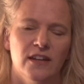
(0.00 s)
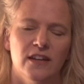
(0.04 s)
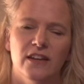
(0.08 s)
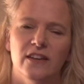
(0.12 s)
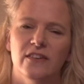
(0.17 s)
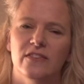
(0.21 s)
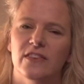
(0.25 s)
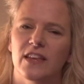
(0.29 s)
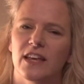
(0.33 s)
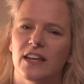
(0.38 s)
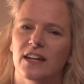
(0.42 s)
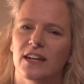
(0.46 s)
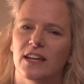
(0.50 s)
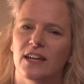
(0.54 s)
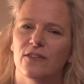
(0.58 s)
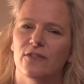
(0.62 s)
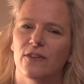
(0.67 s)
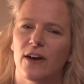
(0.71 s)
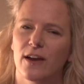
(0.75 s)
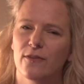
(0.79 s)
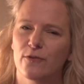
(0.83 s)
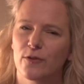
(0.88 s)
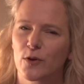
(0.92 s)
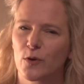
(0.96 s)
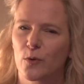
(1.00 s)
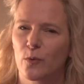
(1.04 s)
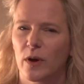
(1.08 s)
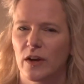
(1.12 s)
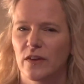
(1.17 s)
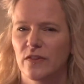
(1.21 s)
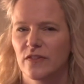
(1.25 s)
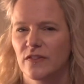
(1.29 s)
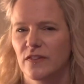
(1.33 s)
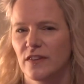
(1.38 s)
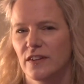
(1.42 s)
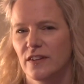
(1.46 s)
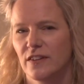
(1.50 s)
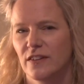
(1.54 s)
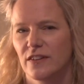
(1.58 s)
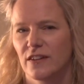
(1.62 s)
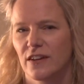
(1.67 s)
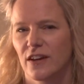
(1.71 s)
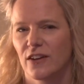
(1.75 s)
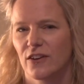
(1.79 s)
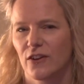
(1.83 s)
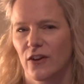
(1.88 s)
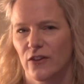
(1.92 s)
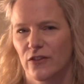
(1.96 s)
is that if I've requested
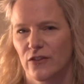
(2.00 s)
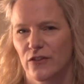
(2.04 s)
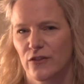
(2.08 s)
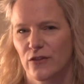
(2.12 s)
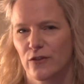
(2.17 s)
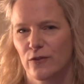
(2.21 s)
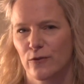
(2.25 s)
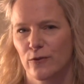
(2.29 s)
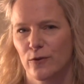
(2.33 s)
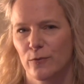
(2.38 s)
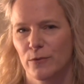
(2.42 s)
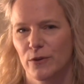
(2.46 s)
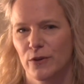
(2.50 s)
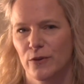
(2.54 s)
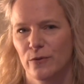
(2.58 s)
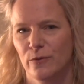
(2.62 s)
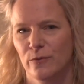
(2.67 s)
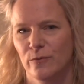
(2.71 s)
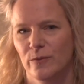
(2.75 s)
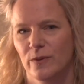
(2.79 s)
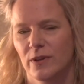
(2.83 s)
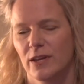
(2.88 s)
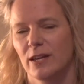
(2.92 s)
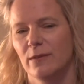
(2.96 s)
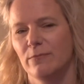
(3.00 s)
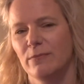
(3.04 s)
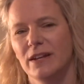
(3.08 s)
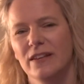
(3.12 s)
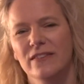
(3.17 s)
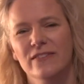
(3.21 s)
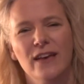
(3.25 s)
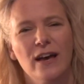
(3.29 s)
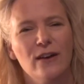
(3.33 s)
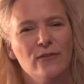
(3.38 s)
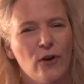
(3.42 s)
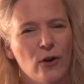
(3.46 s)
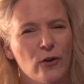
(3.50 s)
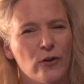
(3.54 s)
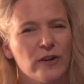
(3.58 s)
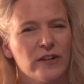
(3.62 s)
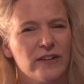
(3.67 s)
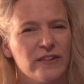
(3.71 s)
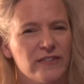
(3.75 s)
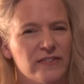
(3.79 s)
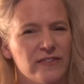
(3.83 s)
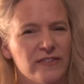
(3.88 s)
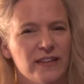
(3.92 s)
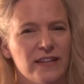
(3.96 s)
an audition from you, it means I've
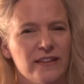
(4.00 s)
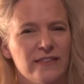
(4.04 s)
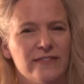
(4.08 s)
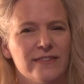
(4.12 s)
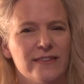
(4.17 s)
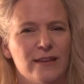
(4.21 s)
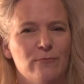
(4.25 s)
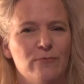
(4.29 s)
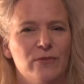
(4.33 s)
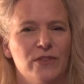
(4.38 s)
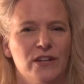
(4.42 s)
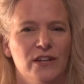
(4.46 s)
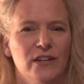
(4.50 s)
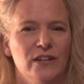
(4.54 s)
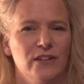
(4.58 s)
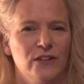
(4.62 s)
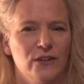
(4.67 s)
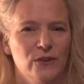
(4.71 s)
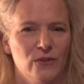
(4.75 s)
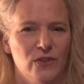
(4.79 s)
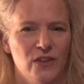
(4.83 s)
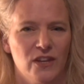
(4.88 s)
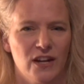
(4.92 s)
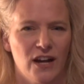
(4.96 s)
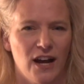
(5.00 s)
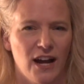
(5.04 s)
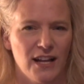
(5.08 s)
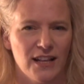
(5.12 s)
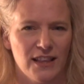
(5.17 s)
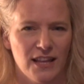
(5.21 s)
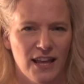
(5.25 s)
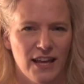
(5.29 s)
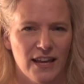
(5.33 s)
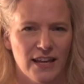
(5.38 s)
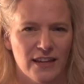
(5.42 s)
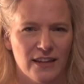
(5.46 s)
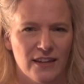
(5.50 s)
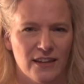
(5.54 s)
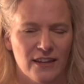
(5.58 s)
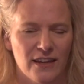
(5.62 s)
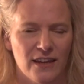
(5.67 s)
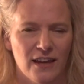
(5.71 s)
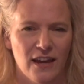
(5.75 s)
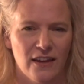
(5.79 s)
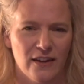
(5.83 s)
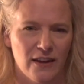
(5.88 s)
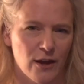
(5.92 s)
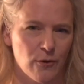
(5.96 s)
already seen something in you that I like
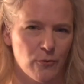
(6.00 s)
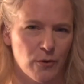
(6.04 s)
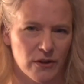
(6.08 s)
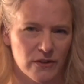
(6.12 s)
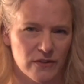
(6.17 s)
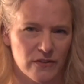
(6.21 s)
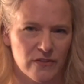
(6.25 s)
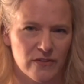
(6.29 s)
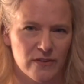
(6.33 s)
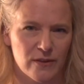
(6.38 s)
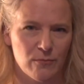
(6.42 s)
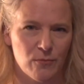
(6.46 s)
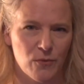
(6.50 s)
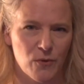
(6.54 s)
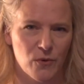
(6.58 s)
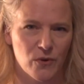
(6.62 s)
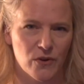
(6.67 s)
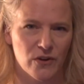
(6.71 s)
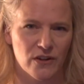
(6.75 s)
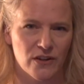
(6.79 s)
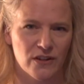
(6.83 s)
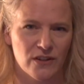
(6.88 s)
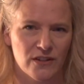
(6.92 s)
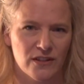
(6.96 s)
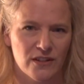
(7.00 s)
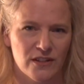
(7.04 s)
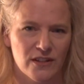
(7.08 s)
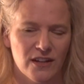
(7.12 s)
and I want to see more.